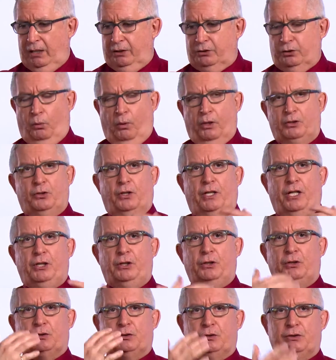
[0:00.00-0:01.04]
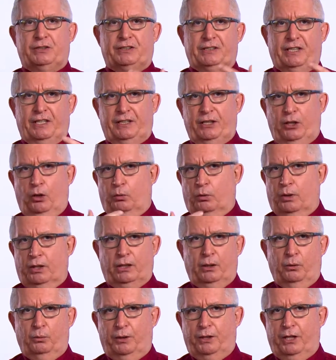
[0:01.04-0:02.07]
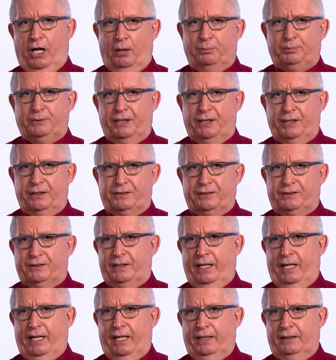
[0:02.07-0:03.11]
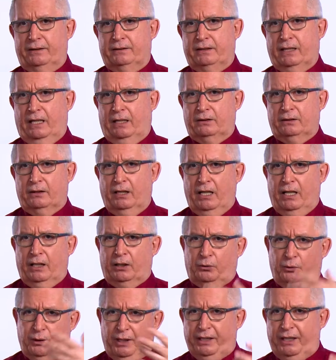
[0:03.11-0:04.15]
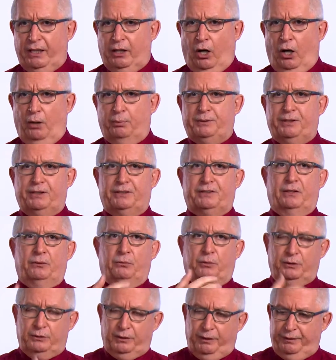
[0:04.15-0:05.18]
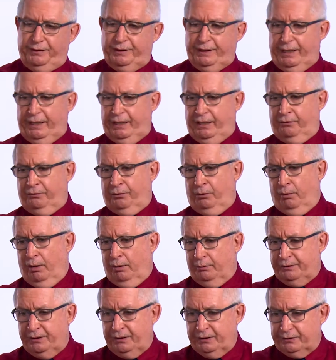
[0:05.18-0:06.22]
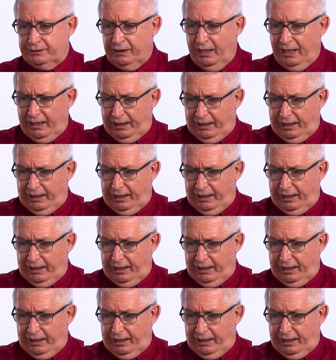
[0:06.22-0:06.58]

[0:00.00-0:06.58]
So once you get used to this idea of working with objects and creating objects and retrieving data from objects,